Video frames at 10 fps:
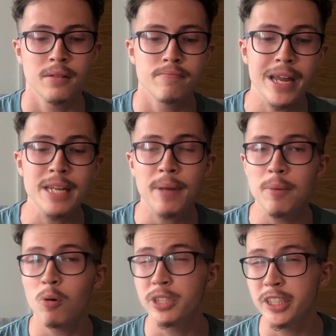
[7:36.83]
many
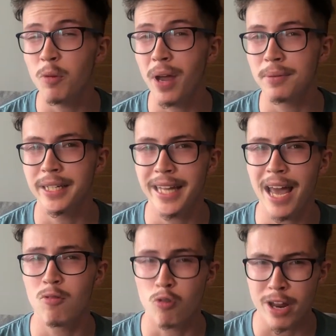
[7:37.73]
people will still be able to
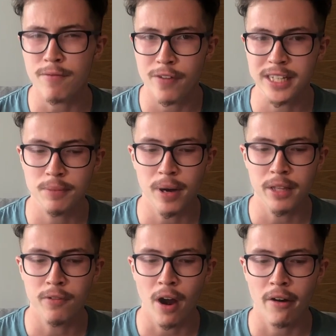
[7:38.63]
get reinfected by
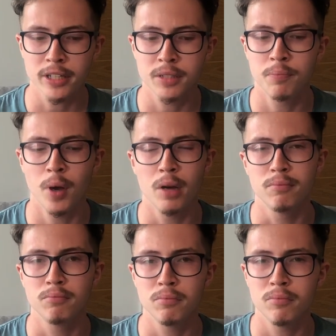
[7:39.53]
the virus,
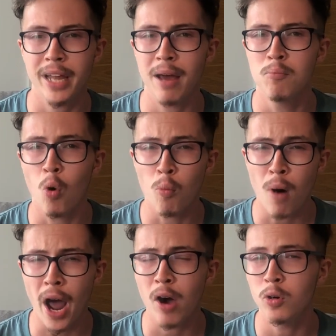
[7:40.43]
but get more
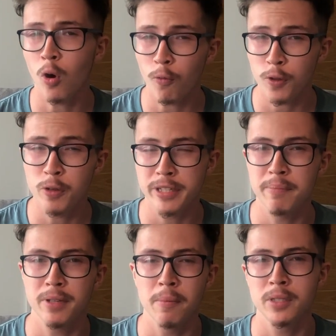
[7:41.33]
mild or few
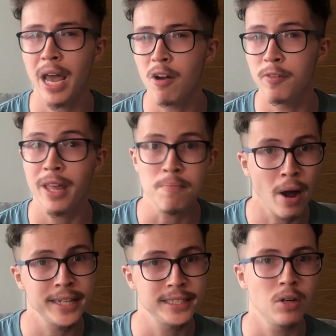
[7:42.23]
symptoms. However, they
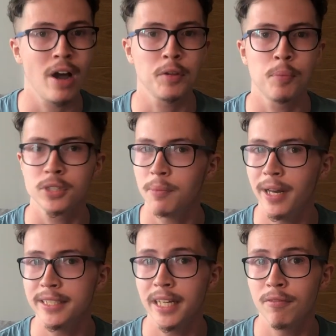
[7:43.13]
might still have the
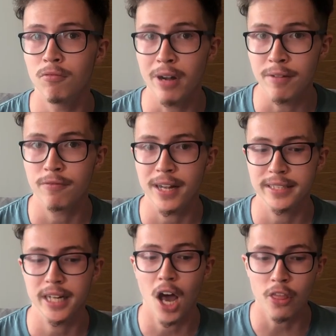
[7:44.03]
possibility of
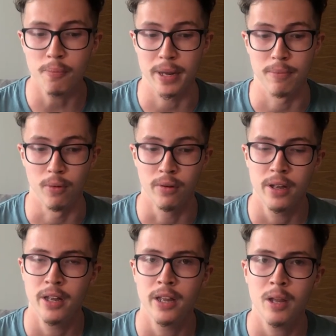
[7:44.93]
reinfecting other people,
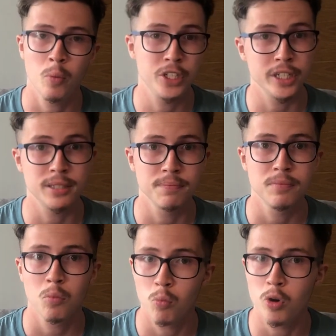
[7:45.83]
which is
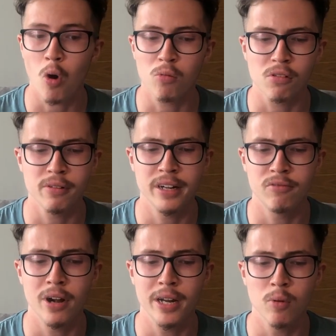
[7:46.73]
not
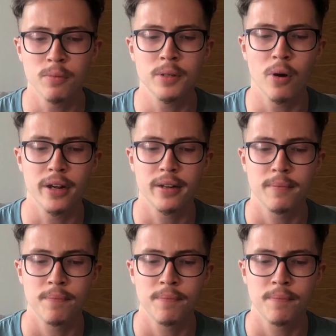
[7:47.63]
really what we want.